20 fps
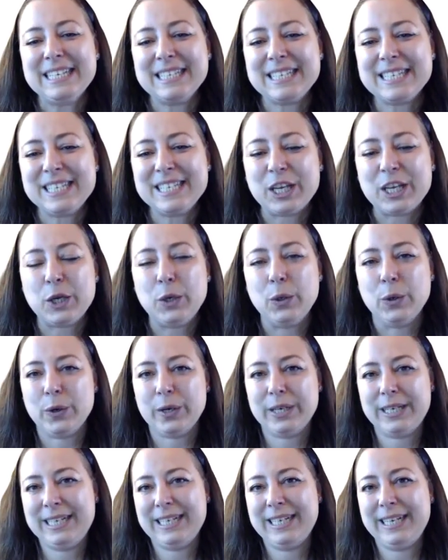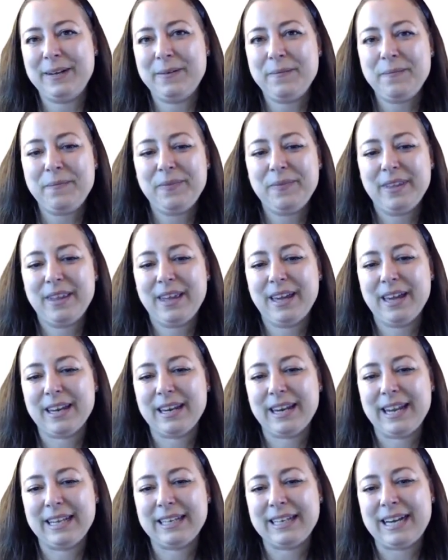security,
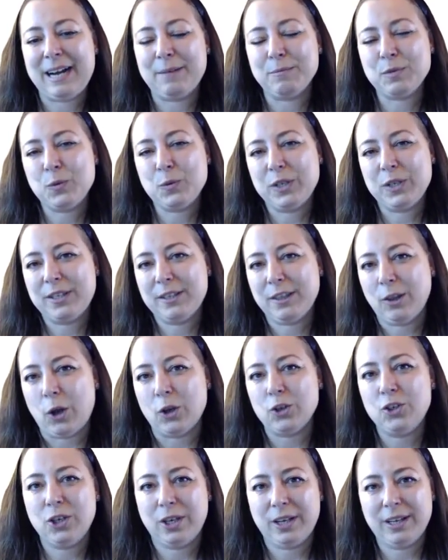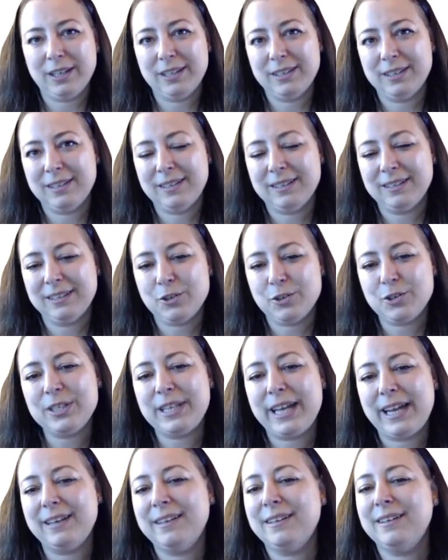and that comes with logic and
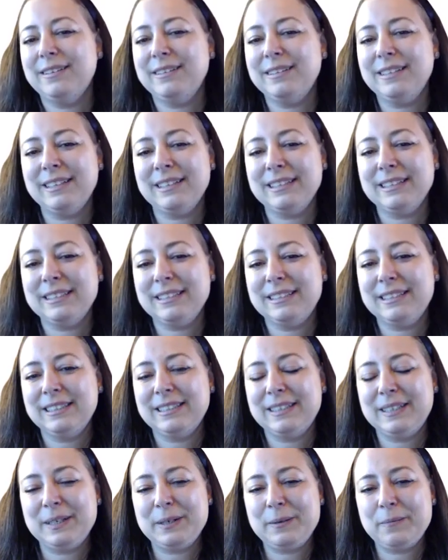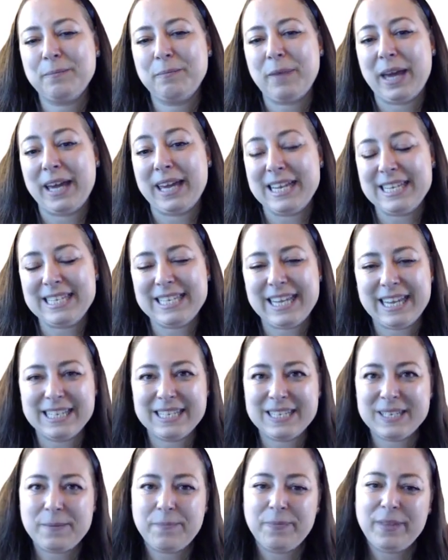understanding and making
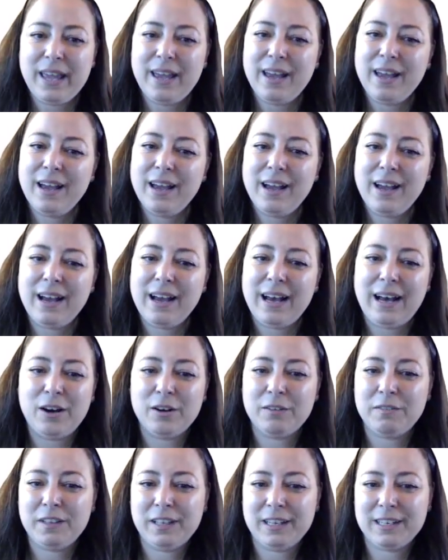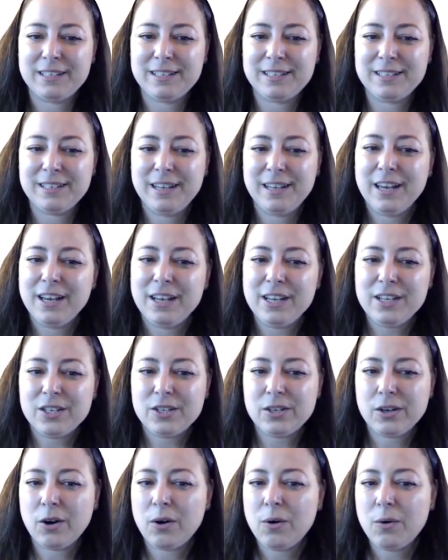sense out of things.
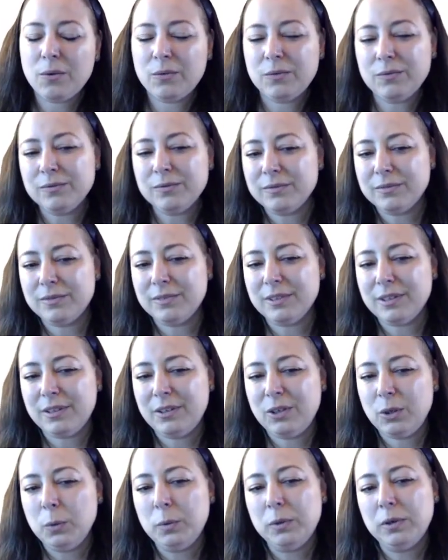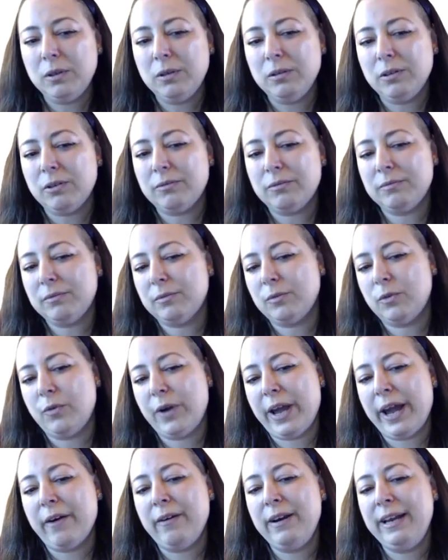So you will
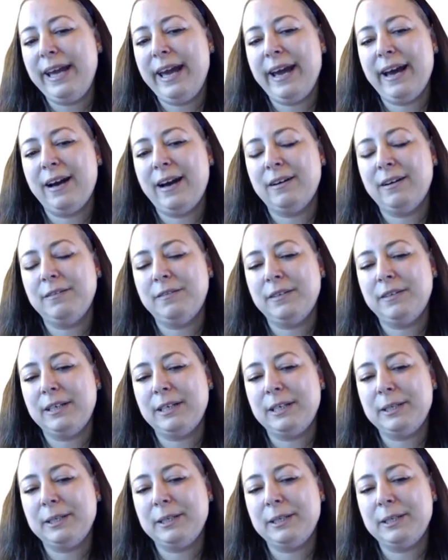rarely have,